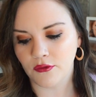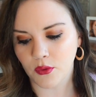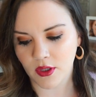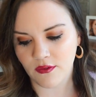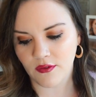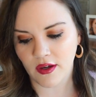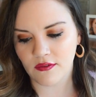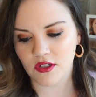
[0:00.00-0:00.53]

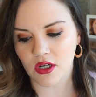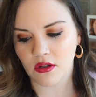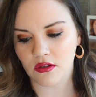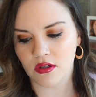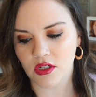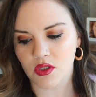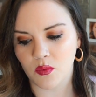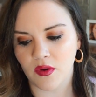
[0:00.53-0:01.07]

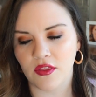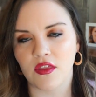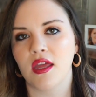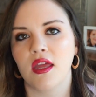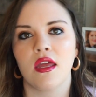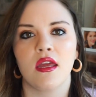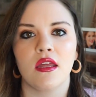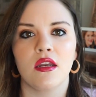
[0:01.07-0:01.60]
$45
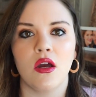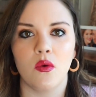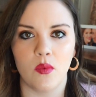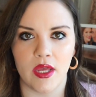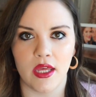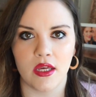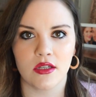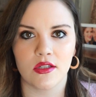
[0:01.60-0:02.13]
within a
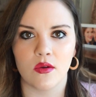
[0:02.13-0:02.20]
week.